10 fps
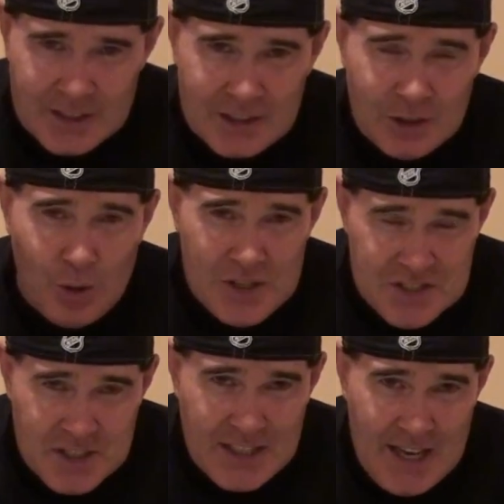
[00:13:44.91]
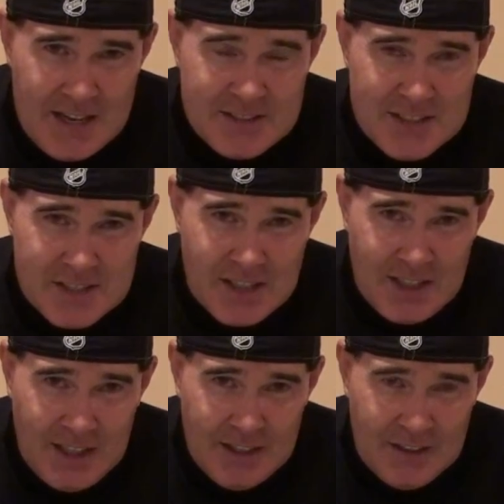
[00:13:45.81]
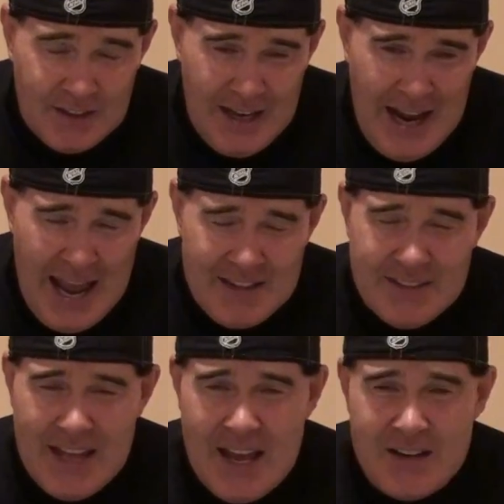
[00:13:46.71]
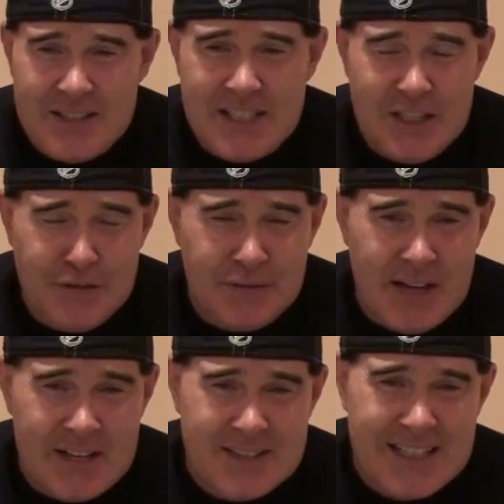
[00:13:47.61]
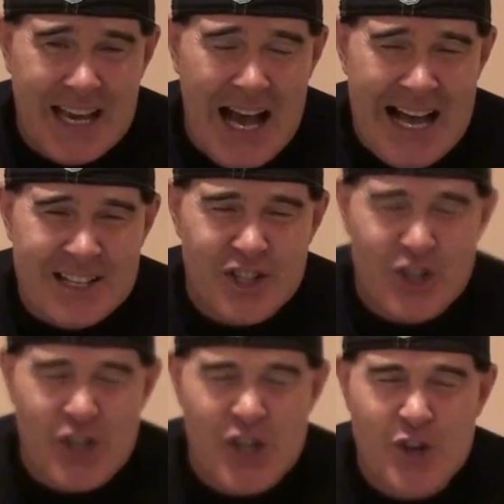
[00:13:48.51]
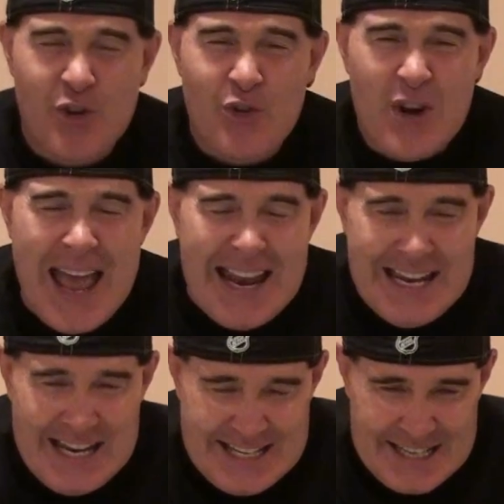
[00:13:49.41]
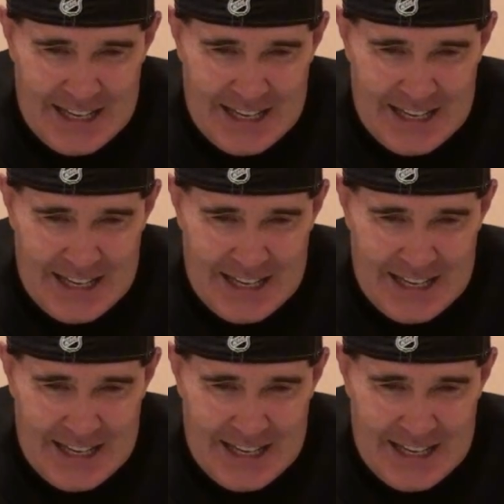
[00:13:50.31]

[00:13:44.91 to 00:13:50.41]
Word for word: Lost to Kansas City, and their defense got shredded.